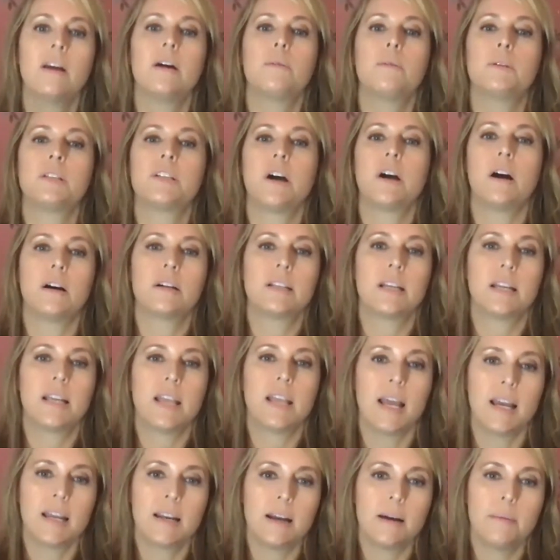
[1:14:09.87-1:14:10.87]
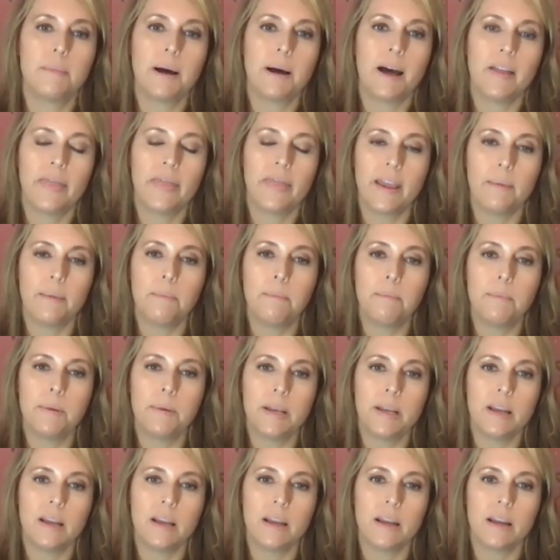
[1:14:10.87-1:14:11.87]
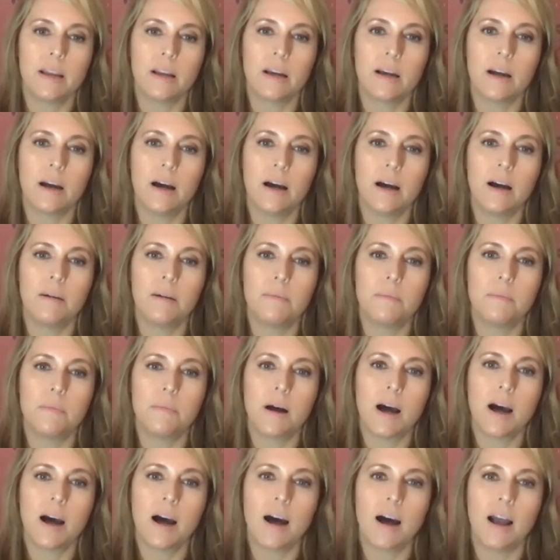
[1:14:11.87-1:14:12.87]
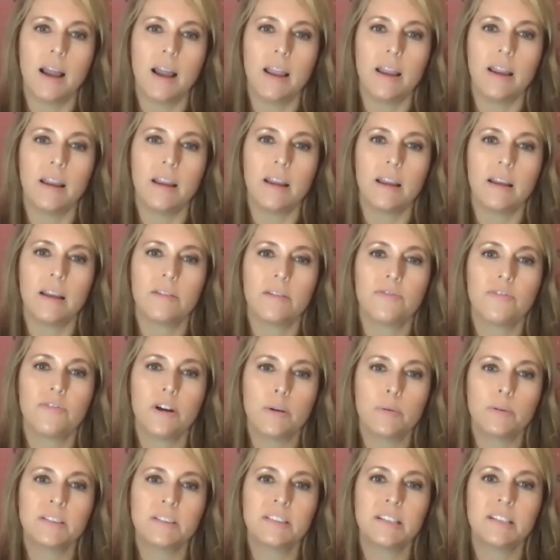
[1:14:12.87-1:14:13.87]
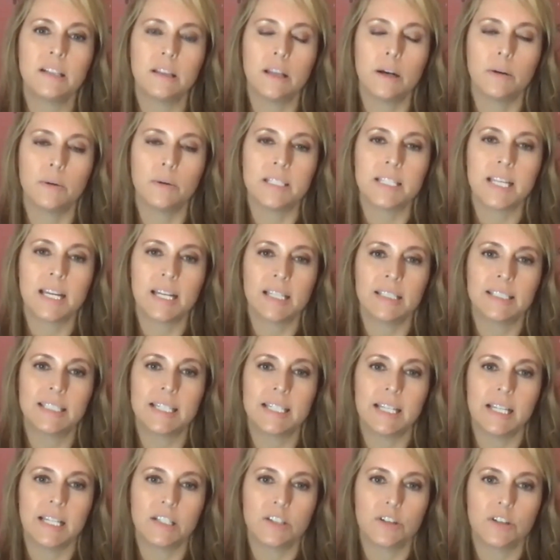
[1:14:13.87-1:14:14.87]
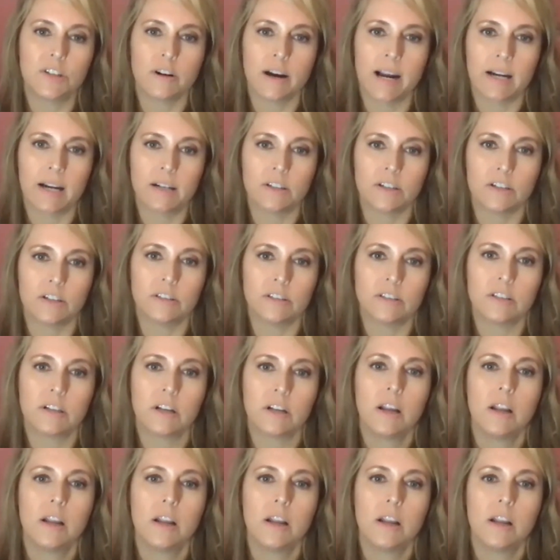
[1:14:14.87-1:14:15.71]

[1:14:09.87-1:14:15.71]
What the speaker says: We talked again about them being high frequency, low intensity interactors.